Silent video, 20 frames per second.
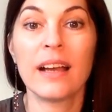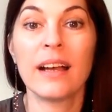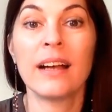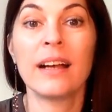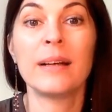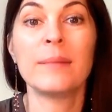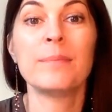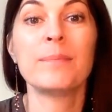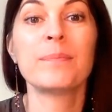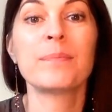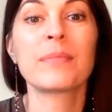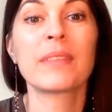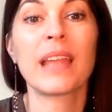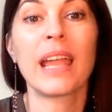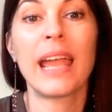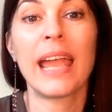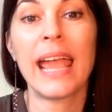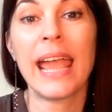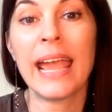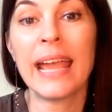
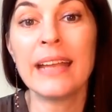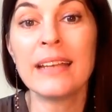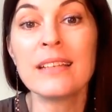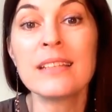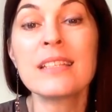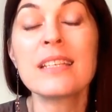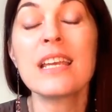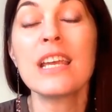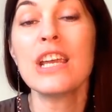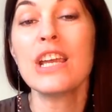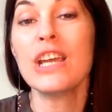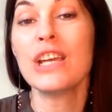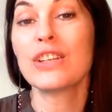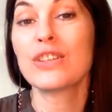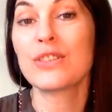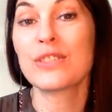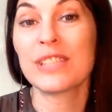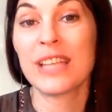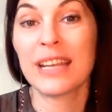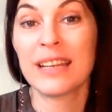and
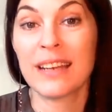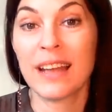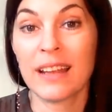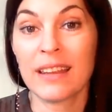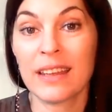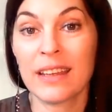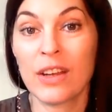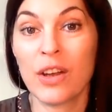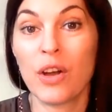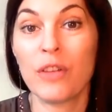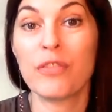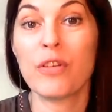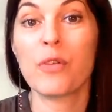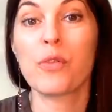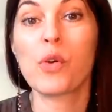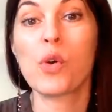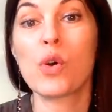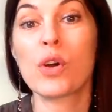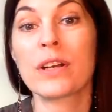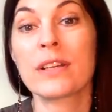to say nothing
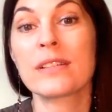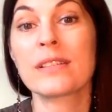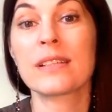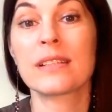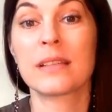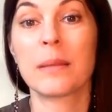of course,